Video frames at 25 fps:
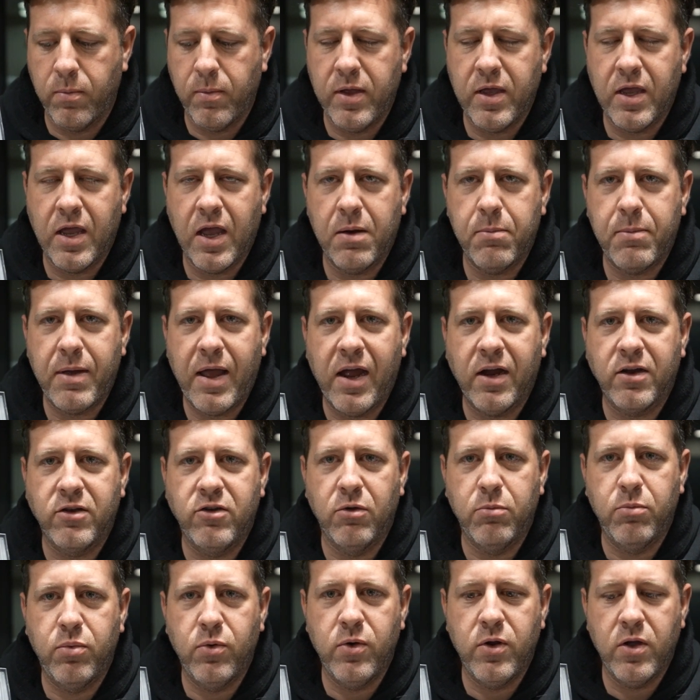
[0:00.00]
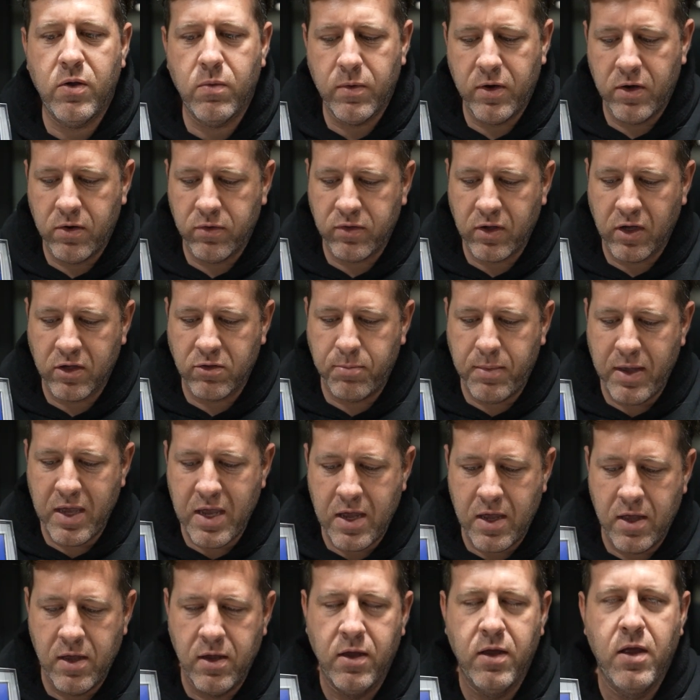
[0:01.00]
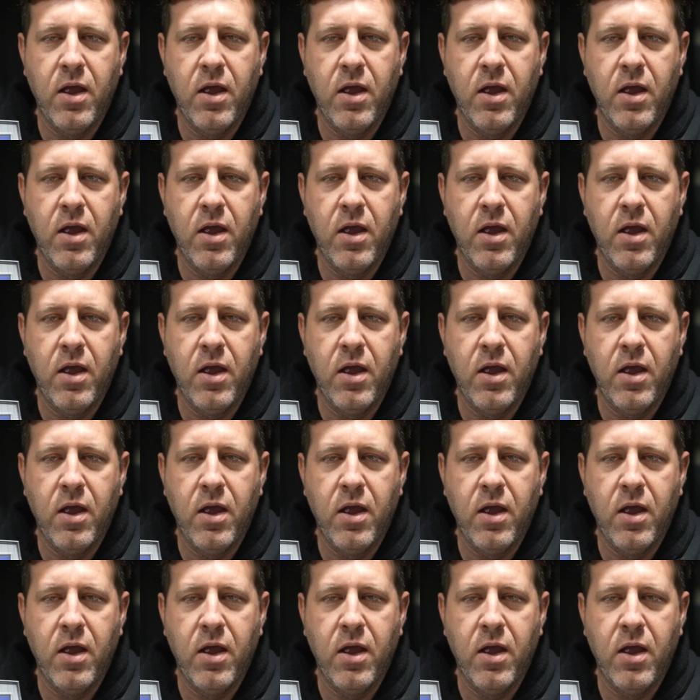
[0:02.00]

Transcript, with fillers: we get back to booting Windows XP.